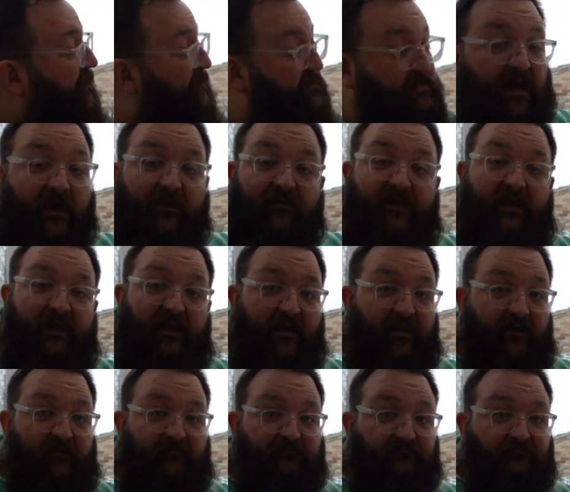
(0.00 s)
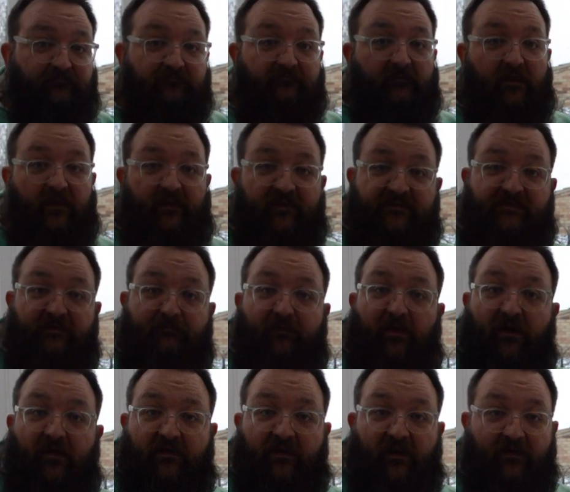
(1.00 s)
Down here is your
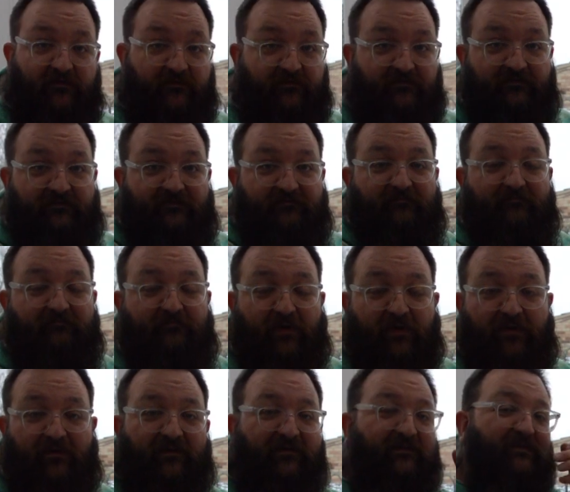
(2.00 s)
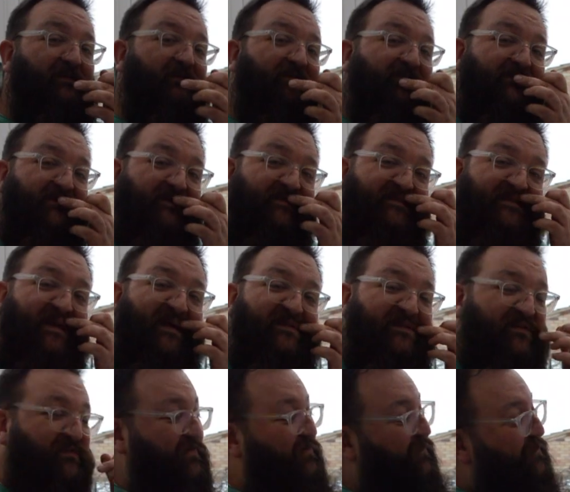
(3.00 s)
your
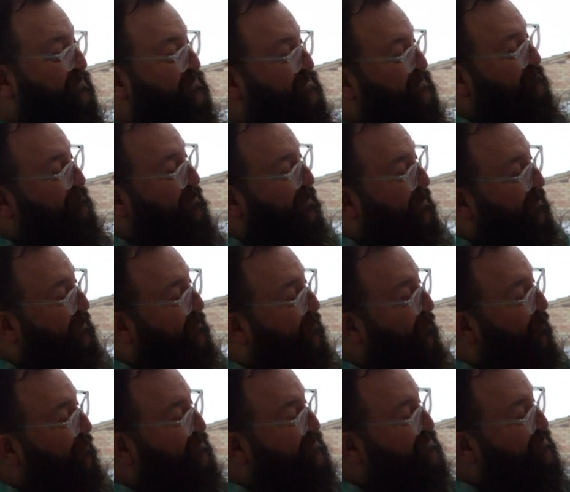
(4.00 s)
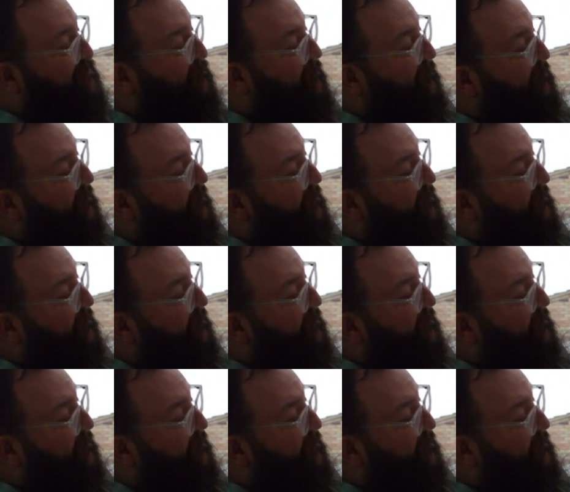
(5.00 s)
standard chords and bar chords.